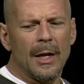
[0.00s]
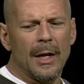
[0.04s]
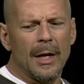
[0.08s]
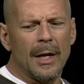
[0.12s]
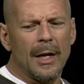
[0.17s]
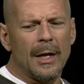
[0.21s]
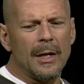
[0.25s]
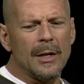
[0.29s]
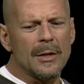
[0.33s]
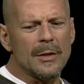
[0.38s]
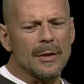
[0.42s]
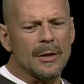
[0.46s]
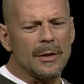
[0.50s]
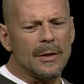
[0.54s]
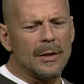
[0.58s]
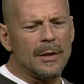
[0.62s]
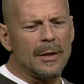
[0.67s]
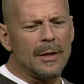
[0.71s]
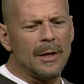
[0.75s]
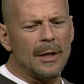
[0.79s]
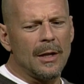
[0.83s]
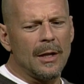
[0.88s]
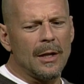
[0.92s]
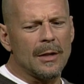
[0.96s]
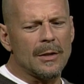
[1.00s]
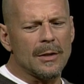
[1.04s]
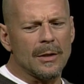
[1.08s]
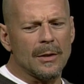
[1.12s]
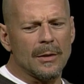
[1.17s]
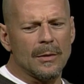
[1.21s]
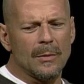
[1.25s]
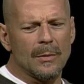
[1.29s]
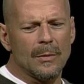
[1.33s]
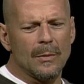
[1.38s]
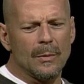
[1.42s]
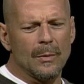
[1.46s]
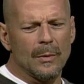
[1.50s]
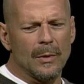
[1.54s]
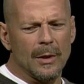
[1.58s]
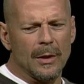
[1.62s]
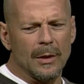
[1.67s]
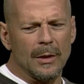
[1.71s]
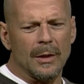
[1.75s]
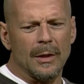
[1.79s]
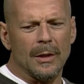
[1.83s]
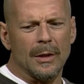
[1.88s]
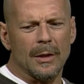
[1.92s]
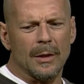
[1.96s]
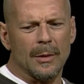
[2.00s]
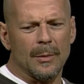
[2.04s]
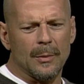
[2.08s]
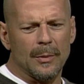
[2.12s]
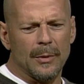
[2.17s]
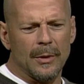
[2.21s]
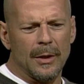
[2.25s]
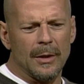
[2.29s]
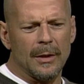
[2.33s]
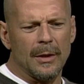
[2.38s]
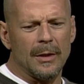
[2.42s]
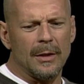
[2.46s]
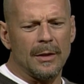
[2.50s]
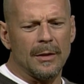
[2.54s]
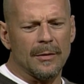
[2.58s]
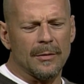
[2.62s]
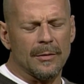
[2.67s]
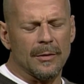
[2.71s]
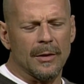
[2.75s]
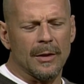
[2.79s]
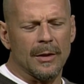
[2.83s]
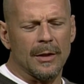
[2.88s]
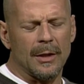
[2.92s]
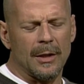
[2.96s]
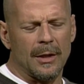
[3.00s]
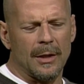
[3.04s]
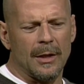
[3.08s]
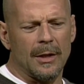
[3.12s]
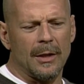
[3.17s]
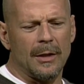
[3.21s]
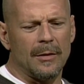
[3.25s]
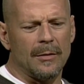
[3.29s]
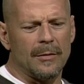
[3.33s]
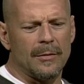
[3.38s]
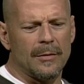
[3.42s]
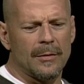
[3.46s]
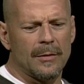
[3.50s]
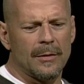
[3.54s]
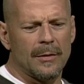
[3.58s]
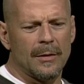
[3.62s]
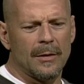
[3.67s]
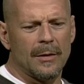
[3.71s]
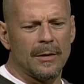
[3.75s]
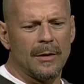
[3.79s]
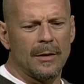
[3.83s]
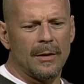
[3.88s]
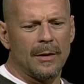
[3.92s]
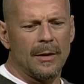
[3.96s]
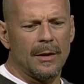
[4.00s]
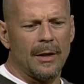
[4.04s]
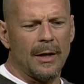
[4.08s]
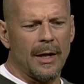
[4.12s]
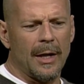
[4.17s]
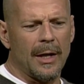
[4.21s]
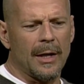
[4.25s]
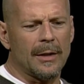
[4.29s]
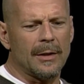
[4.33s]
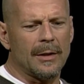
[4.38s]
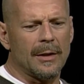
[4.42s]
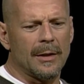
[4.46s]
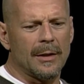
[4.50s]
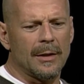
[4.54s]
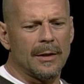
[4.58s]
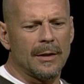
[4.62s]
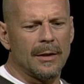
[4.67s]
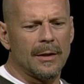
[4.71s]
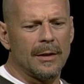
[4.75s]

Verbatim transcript: And it's a it's a really a completely different kind of acting.